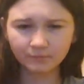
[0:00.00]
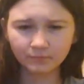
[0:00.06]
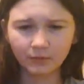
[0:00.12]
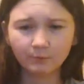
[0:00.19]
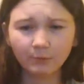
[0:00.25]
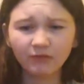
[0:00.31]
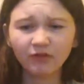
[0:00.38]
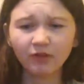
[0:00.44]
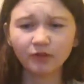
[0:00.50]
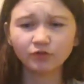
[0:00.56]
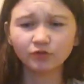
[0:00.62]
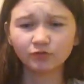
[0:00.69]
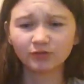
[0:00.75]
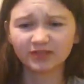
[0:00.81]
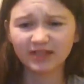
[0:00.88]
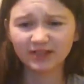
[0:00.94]
the buffalo
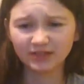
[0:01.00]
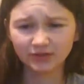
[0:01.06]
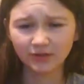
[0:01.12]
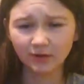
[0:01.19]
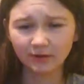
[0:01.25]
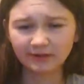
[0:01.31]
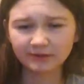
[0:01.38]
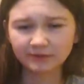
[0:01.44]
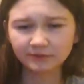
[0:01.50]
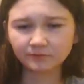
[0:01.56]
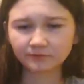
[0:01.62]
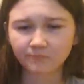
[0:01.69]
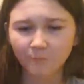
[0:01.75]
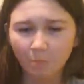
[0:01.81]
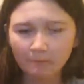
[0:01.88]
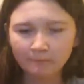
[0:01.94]
sauce tastes nice,
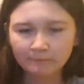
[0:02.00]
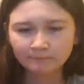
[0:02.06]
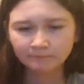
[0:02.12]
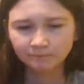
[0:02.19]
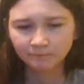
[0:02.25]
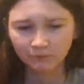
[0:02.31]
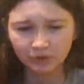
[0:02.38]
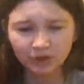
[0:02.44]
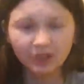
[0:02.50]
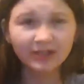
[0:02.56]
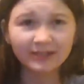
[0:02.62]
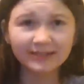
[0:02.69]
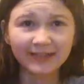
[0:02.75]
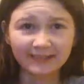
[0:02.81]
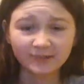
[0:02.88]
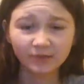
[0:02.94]
and
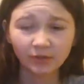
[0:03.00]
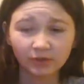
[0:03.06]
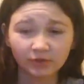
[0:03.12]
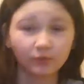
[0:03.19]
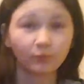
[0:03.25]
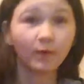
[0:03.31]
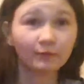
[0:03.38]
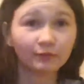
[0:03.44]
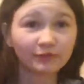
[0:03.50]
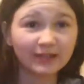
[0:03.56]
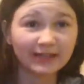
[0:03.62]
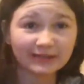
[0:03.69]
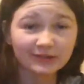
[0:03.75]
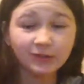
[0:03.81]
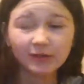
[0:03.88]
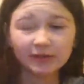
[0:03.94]
chicken tastes nice, and the waffle
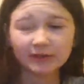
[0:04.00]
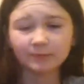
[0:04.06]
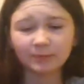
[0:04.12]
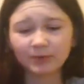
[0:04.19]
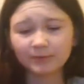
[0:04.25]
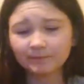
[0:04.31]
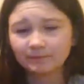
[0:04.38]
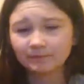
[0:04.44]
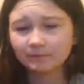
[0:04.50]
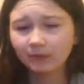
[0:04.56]
tastes nice, but